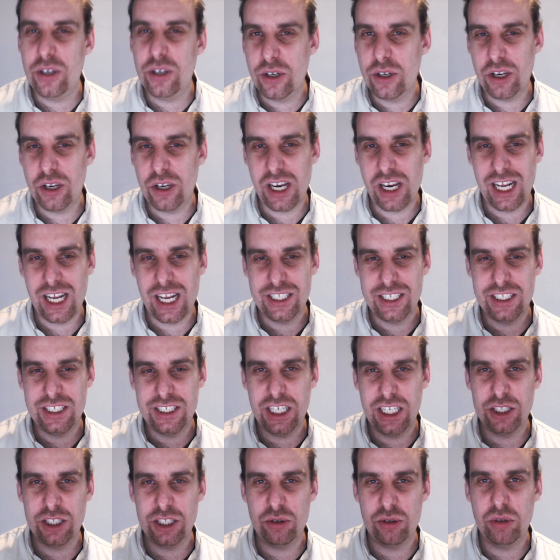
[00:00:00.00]
at
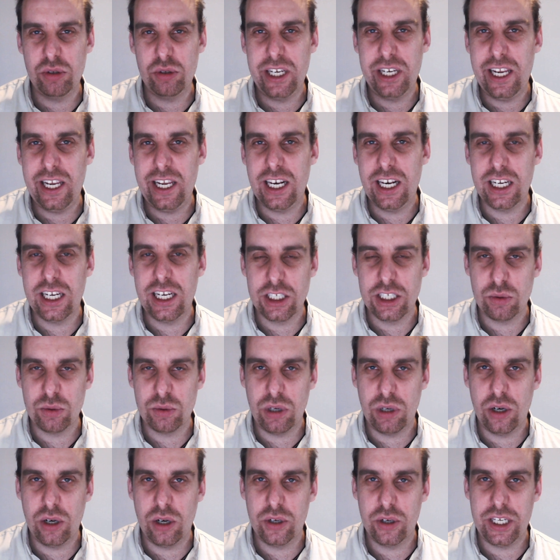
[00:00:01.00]
ancestral healing as
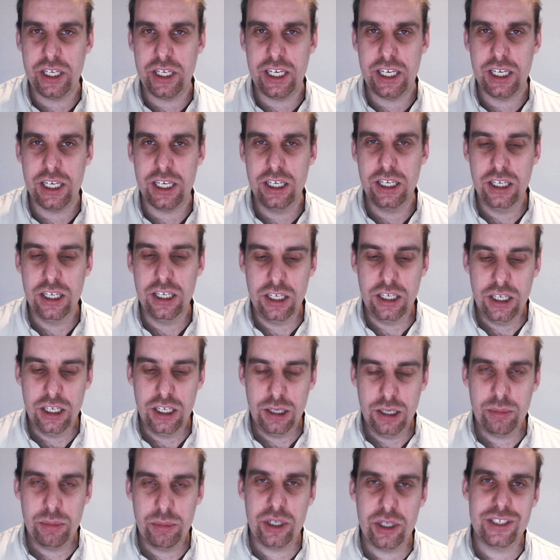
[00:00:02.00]
well here,
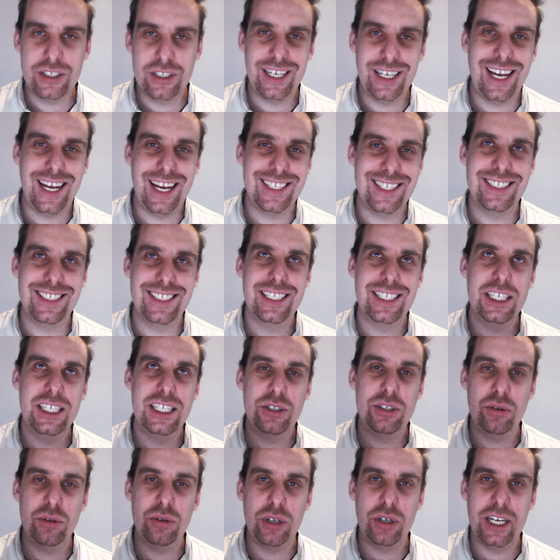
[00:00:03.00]
because
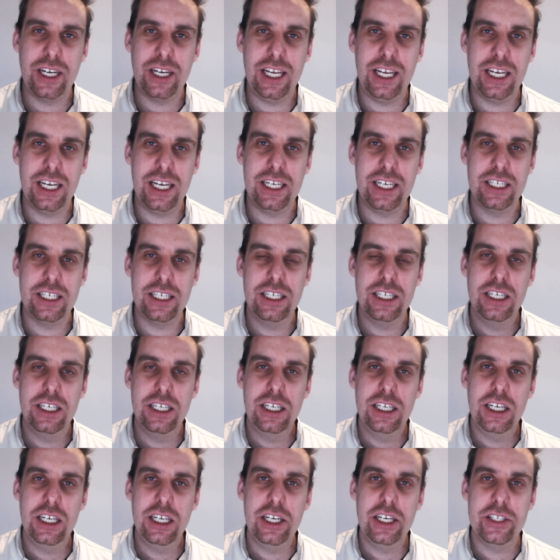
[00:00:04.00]
ancestral healing
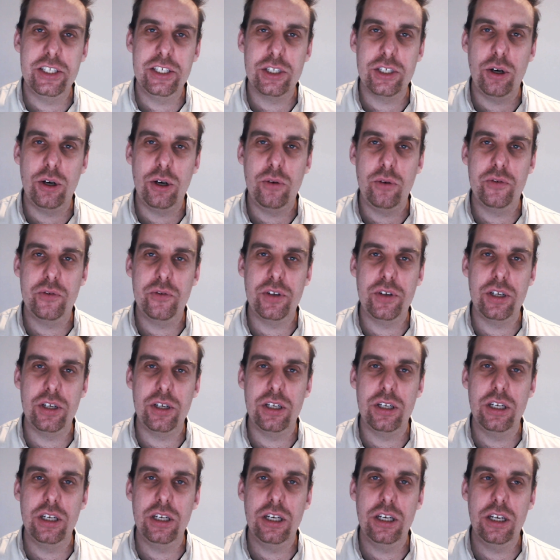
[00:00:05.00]
is often
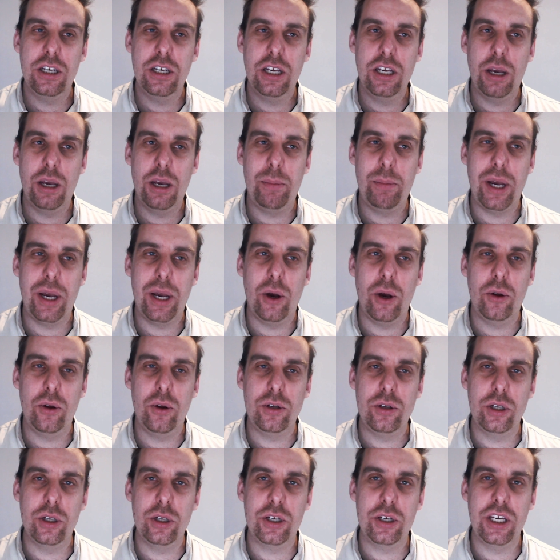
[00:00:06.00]
about
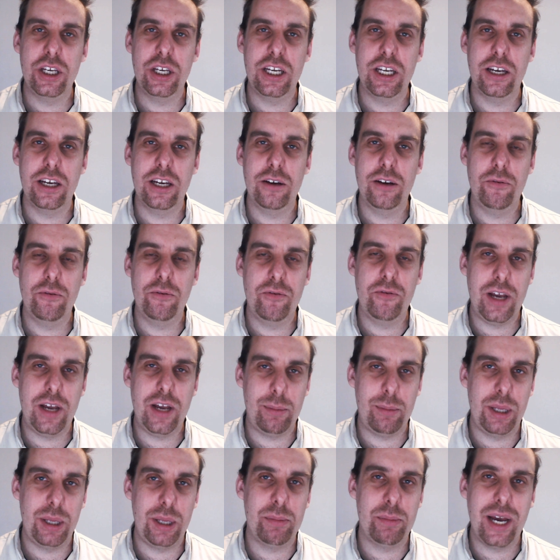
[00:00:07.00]
looking at
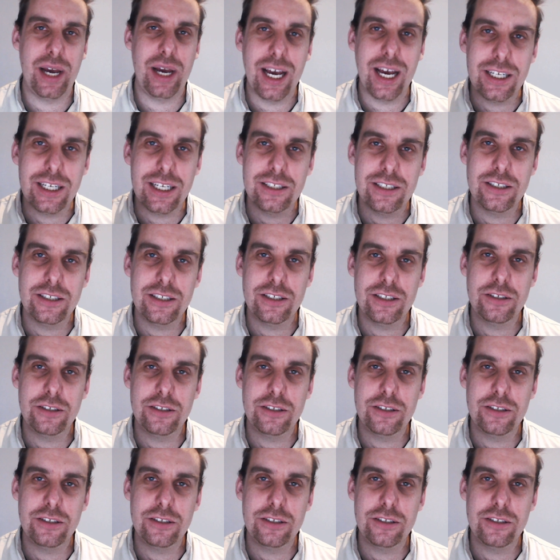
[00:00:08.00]
family patterns,